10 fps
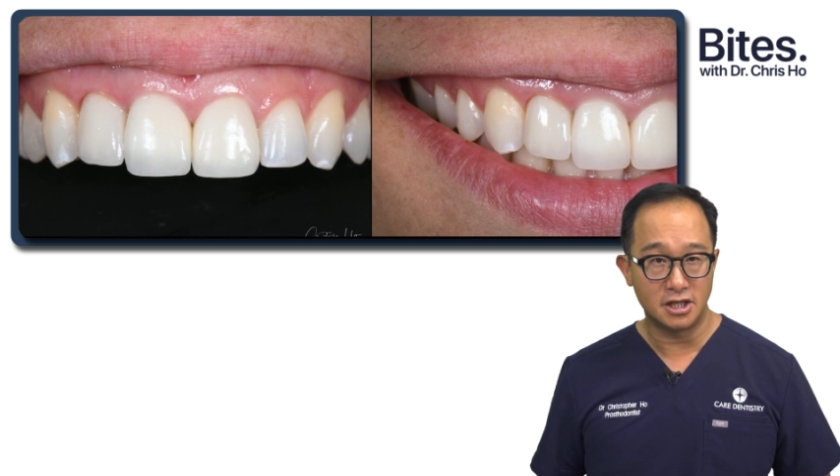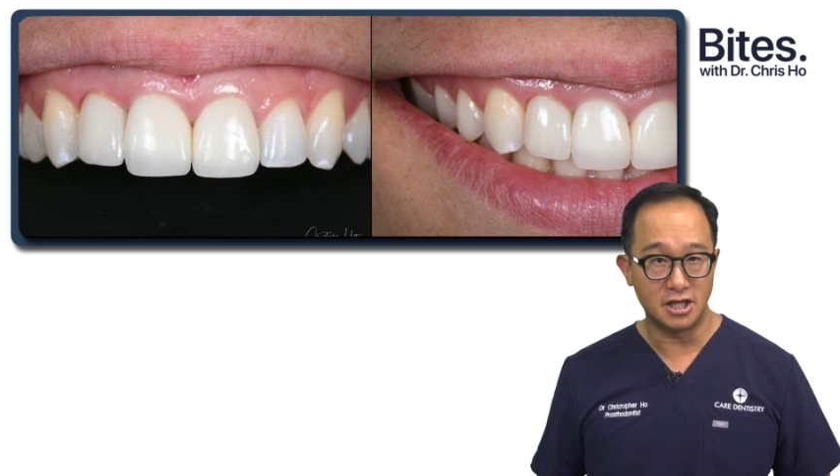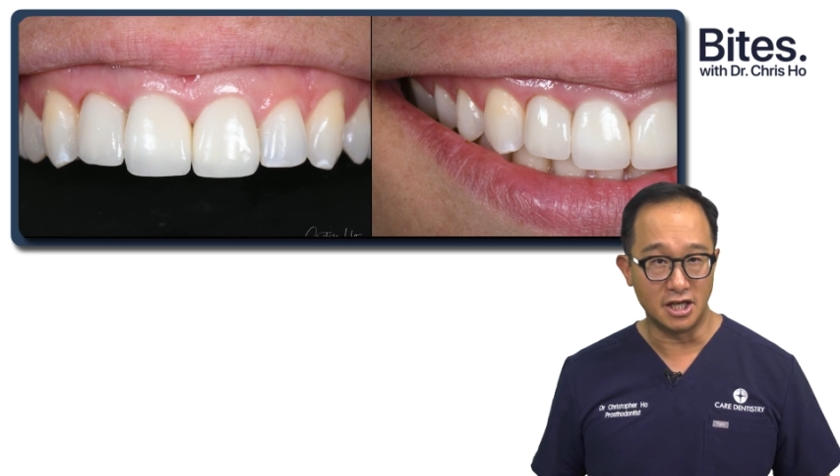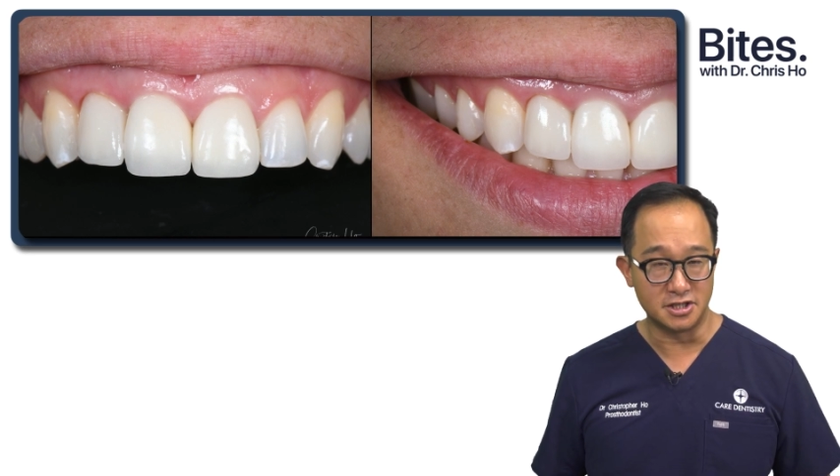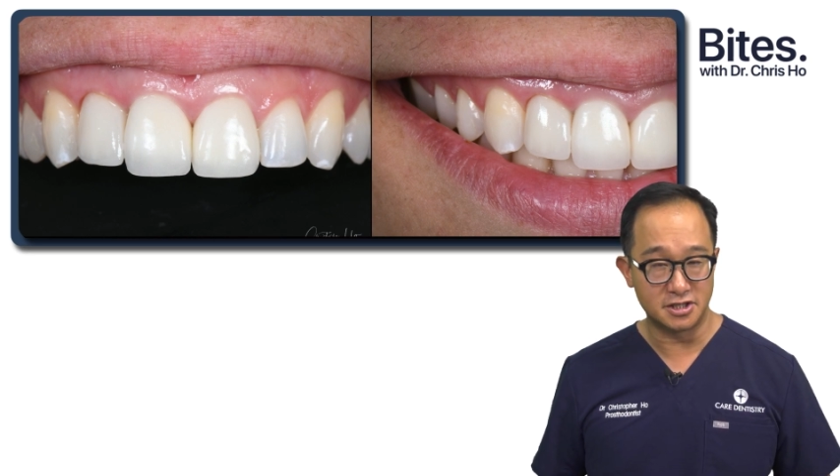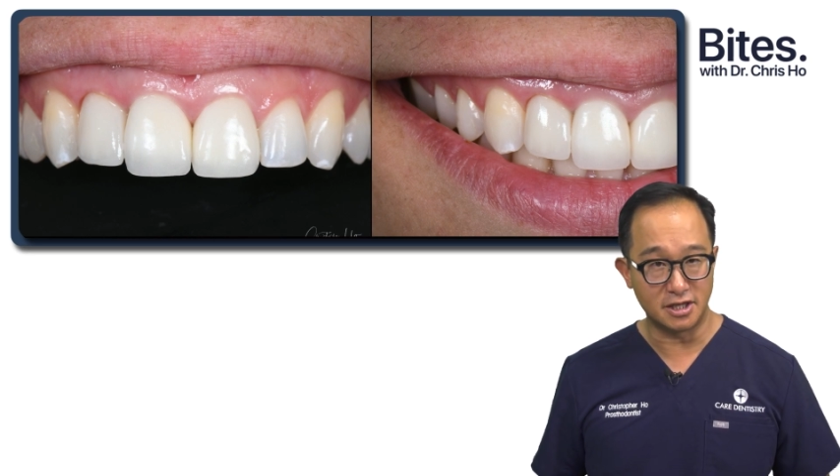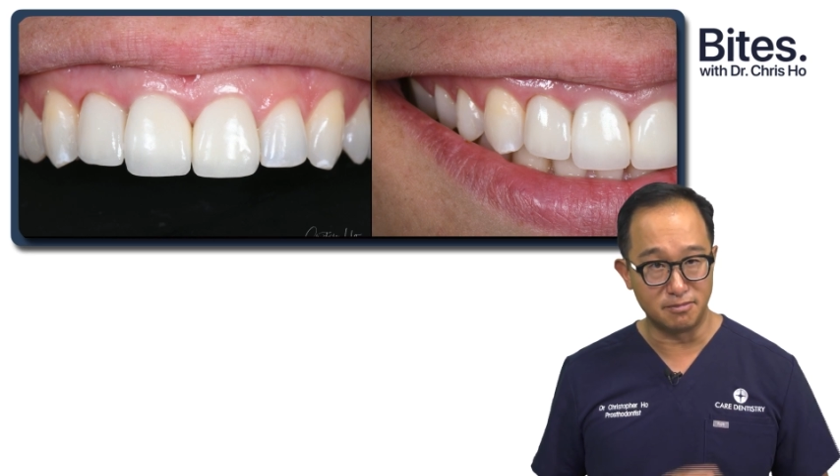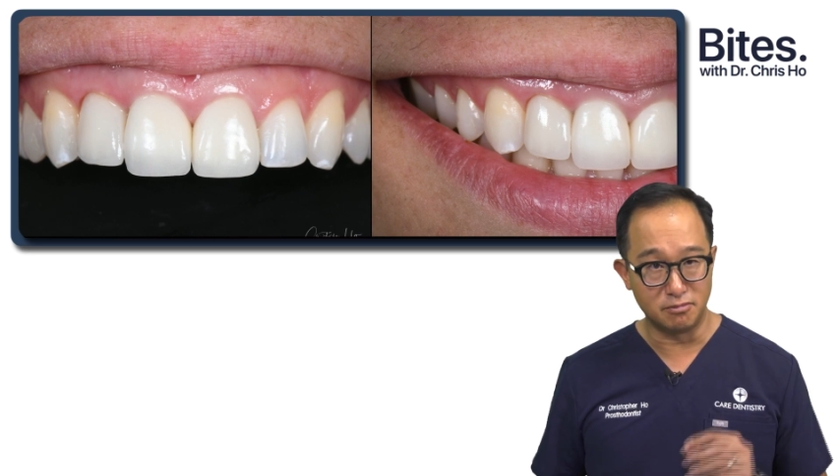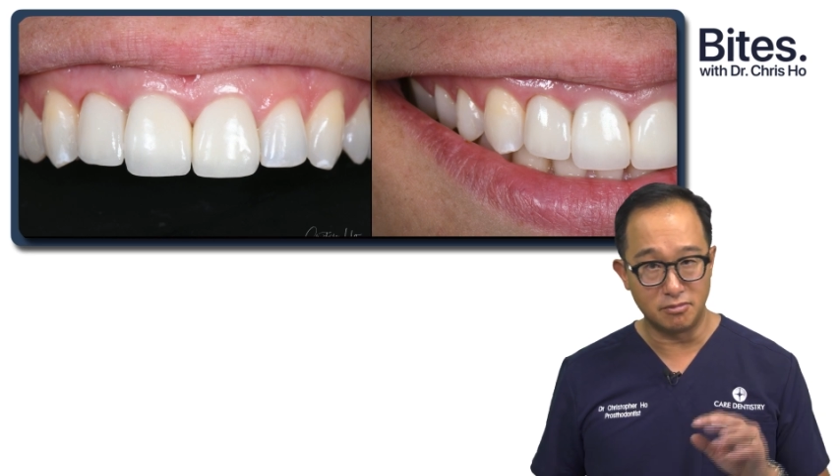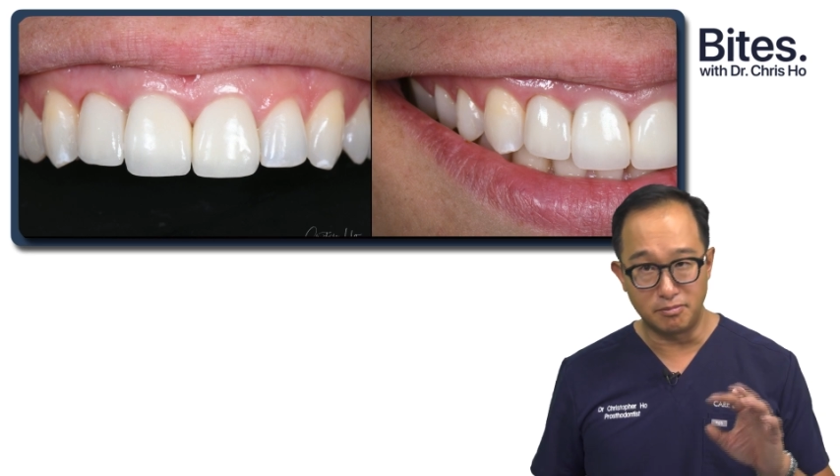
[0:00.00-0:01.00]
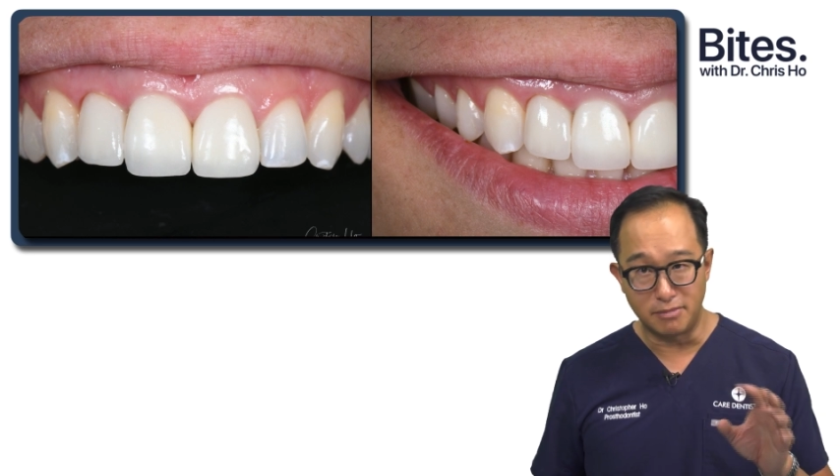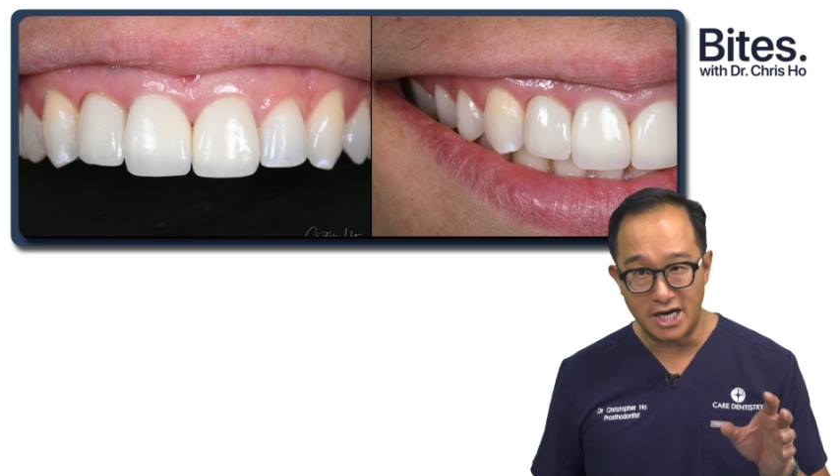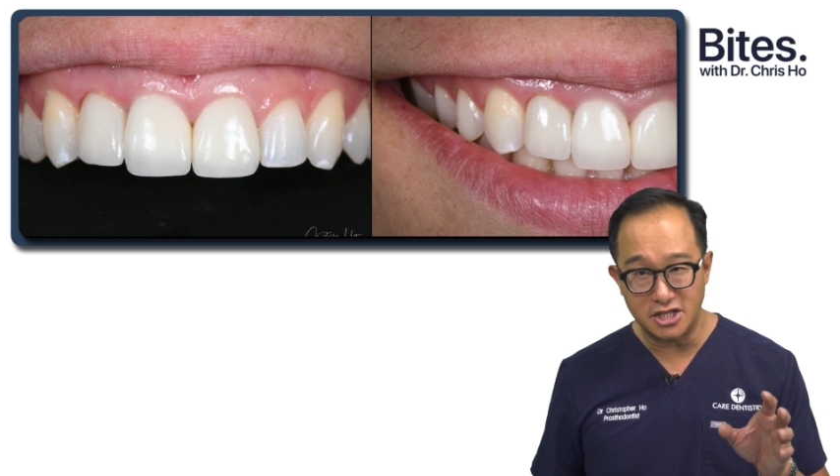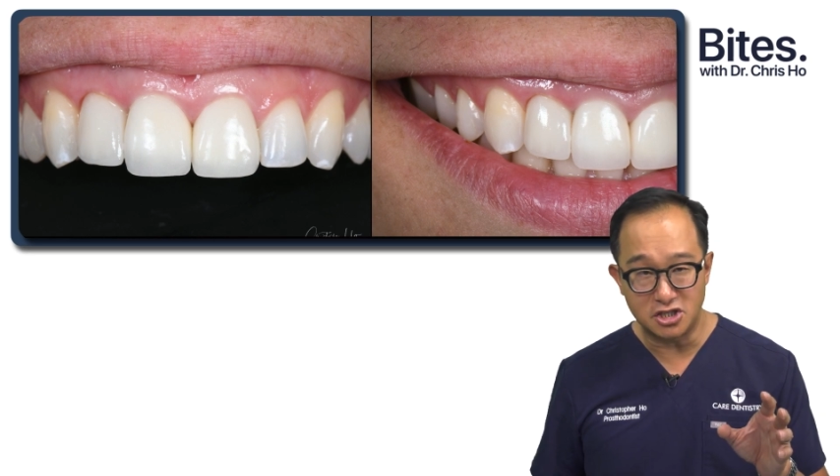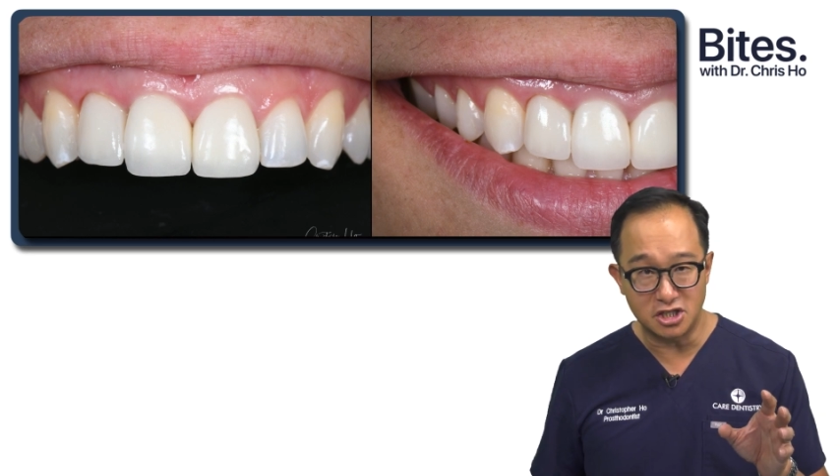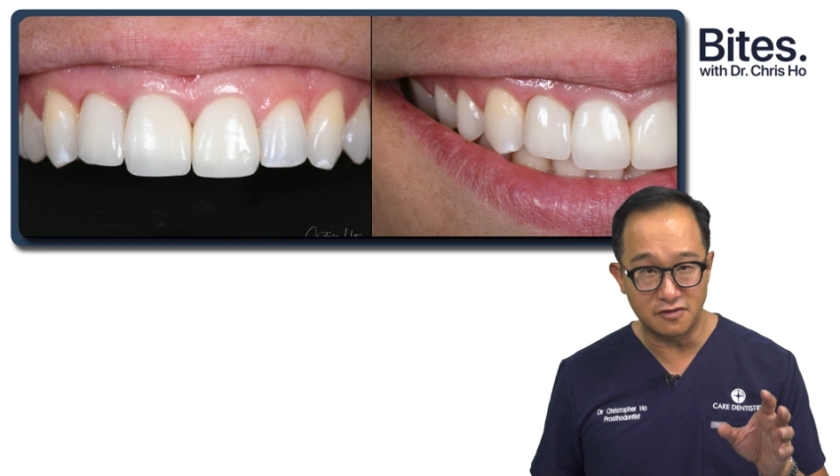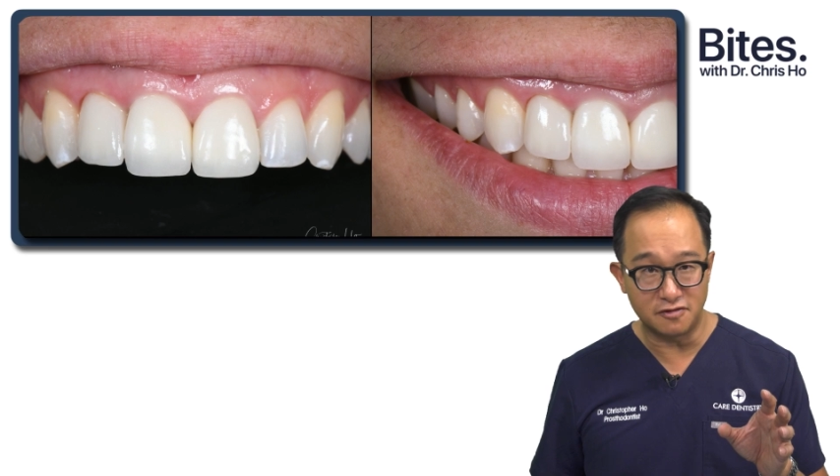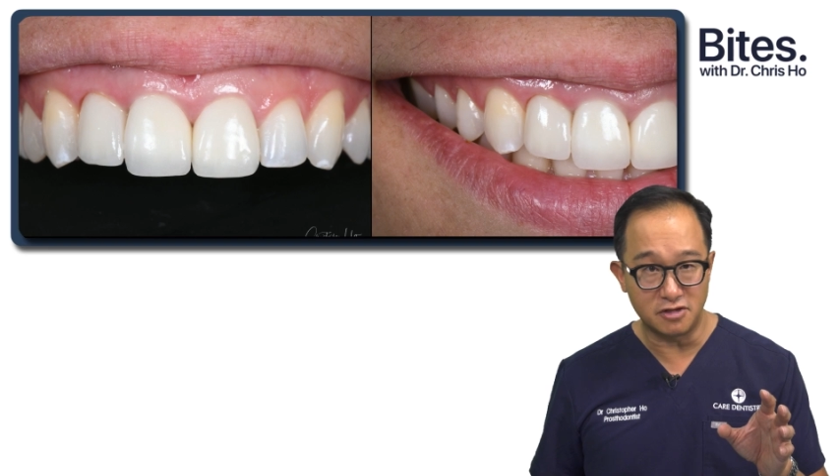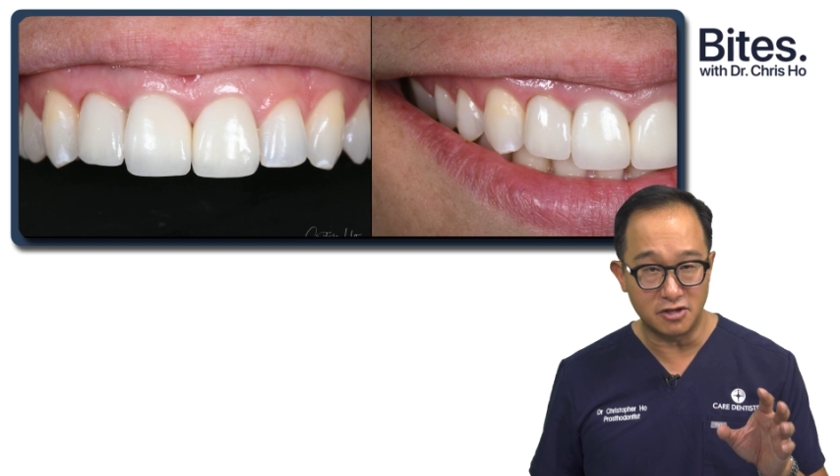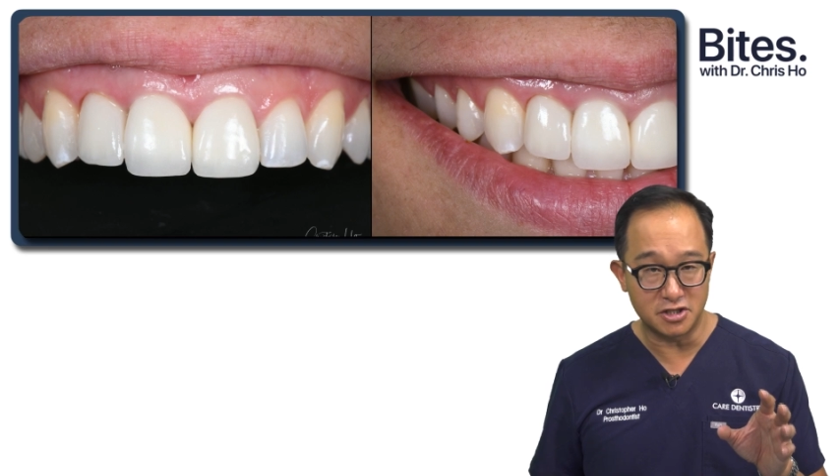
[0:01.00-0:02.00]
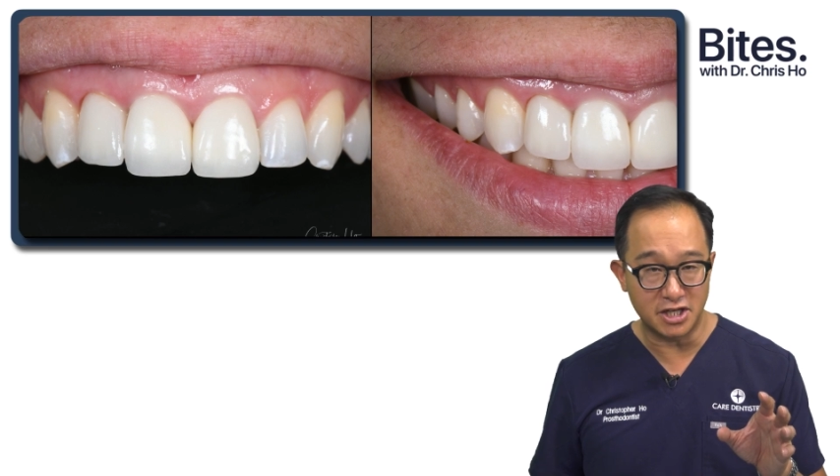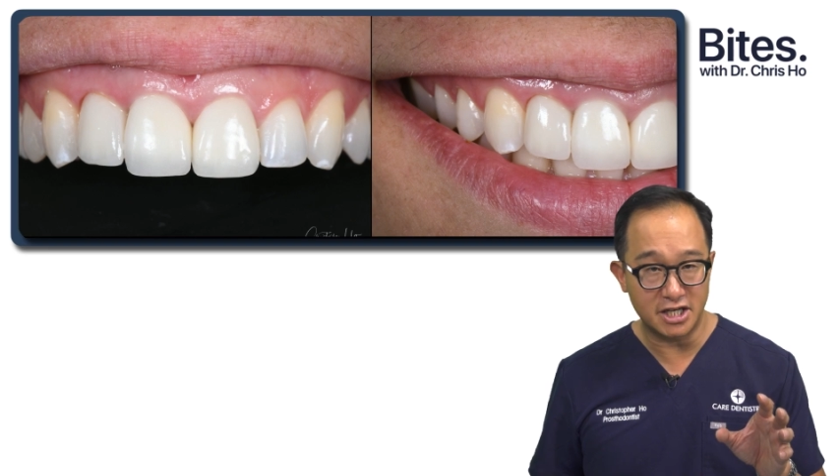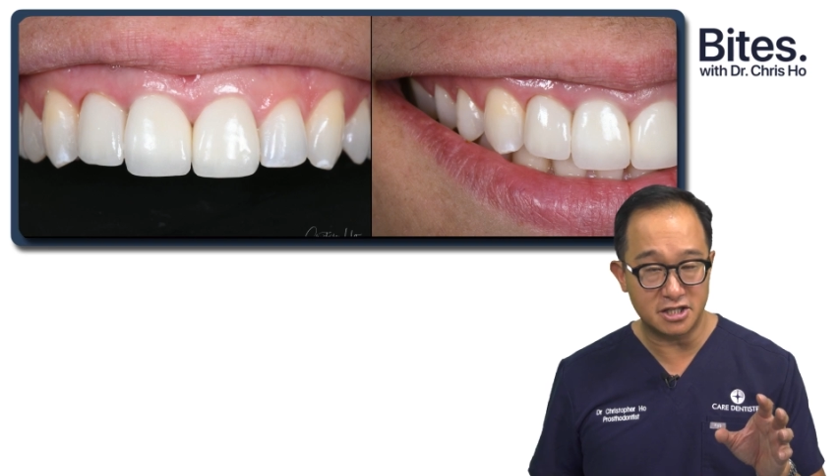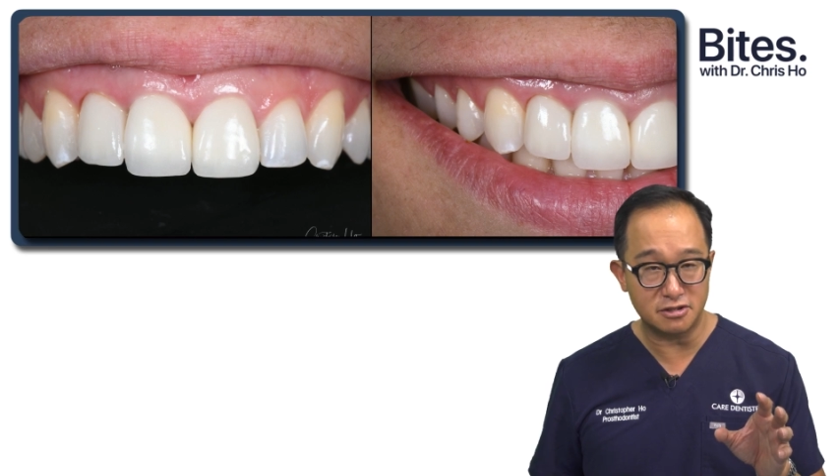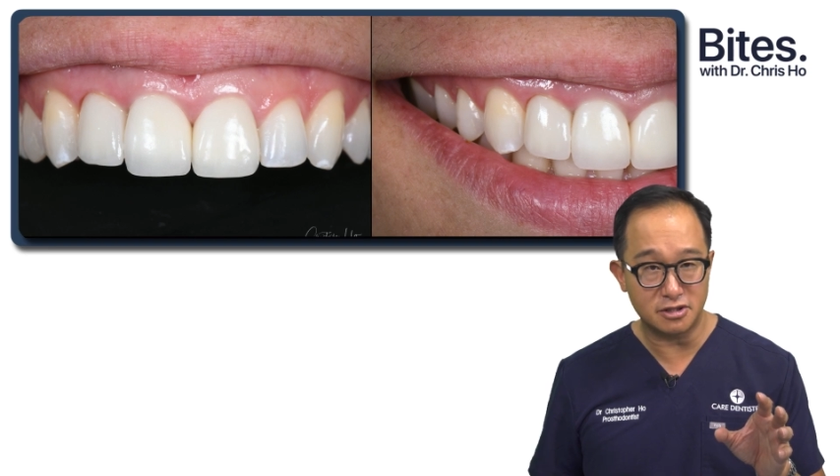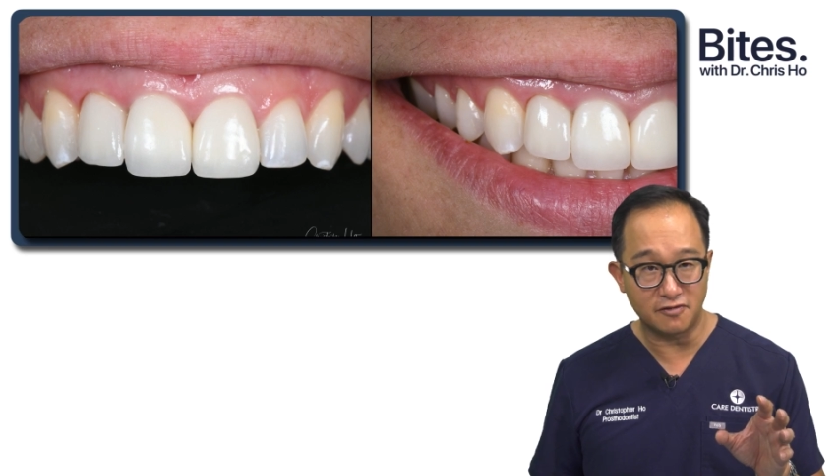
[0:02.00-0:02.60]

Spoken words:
There's some minor gingival irritation